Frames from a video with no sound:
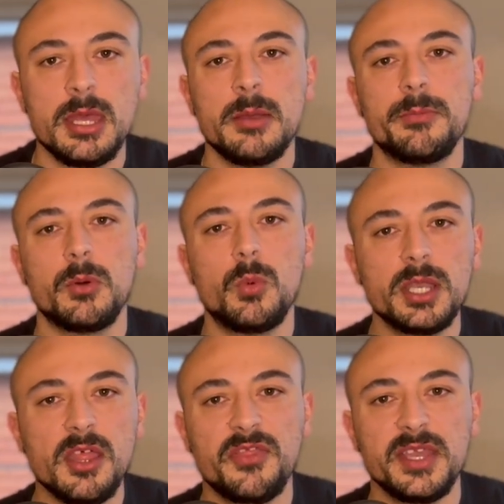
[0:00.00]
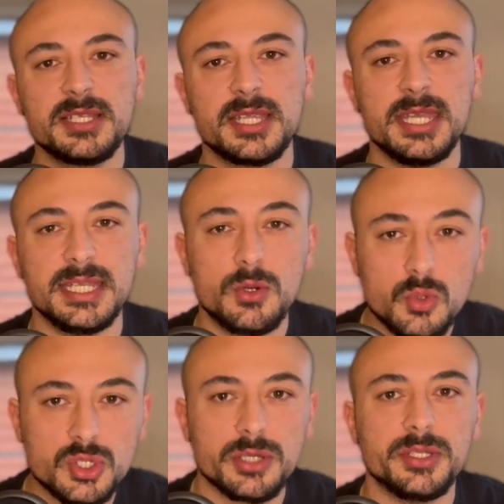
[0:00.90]
But one of the things that he
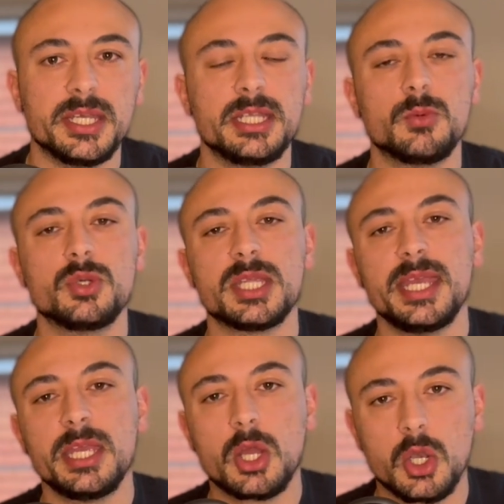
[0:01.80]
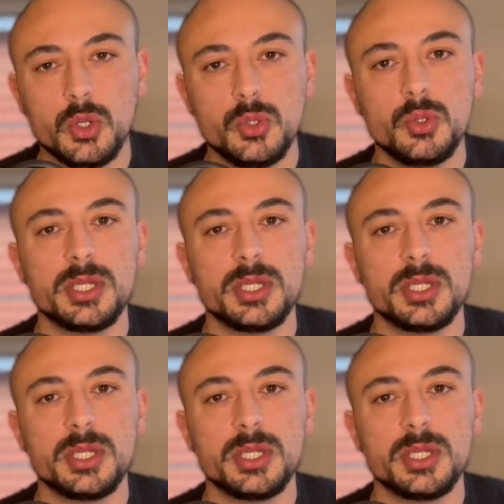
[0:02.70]
also did was include